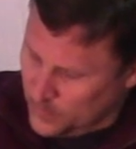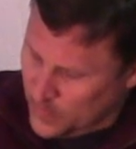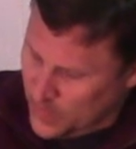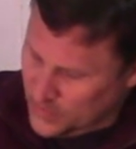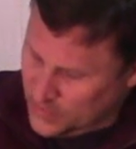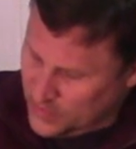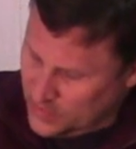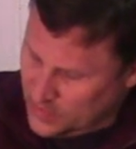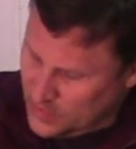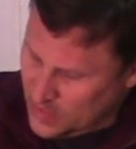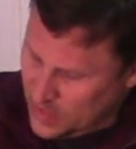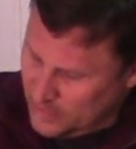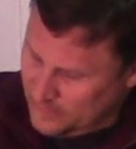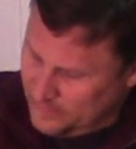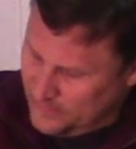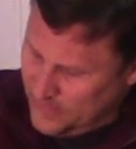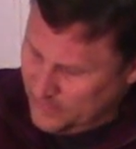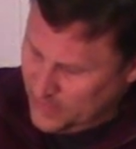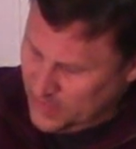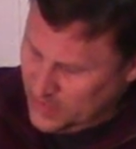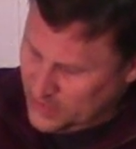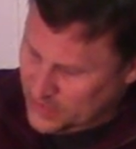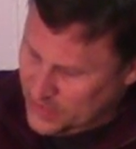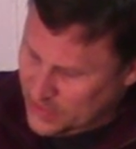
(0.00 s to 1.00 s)
This is a
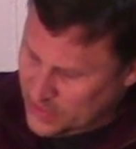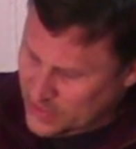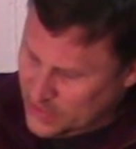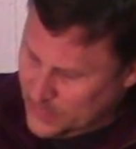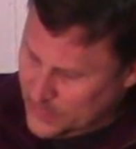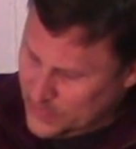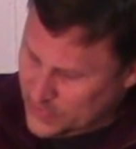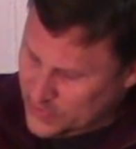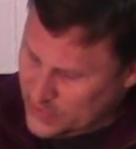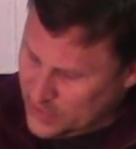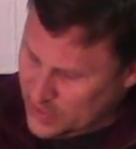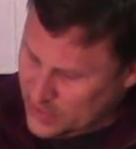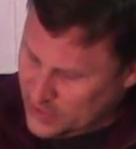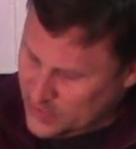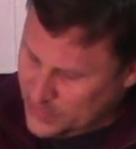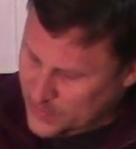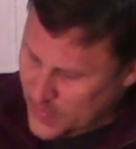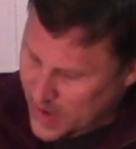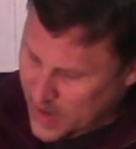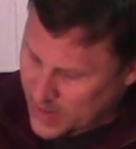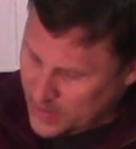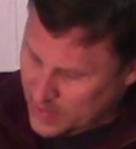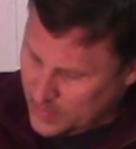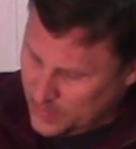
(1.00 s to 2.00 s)
50 to 60%
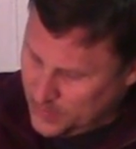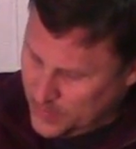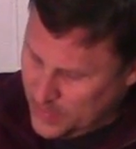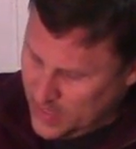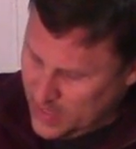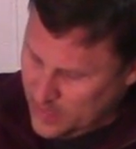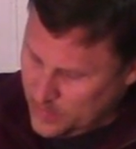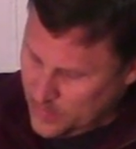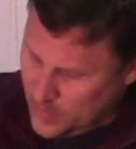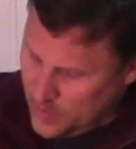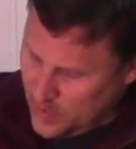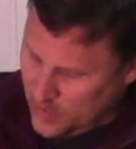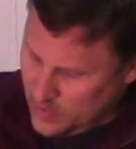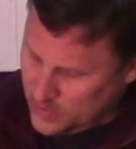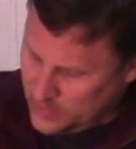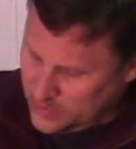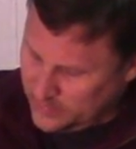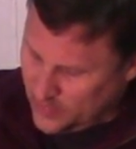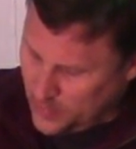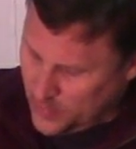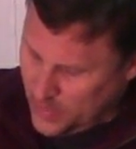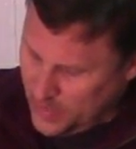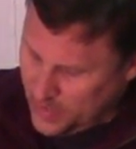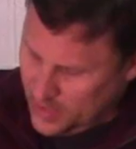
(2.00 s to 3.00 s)
sphagnum peat moss,
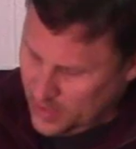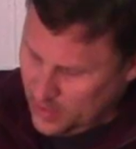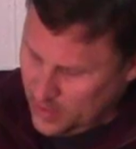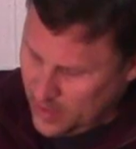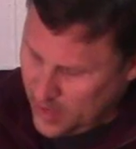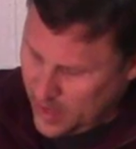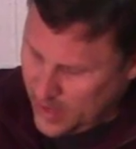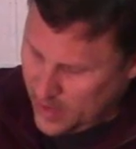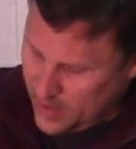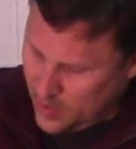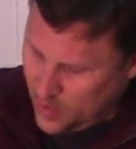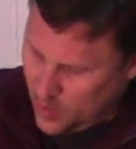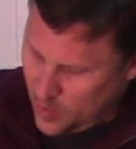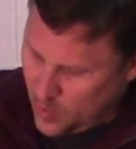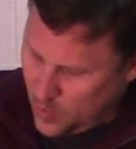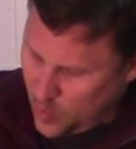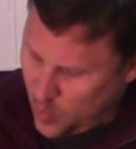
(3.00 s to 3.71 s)
vermiculite,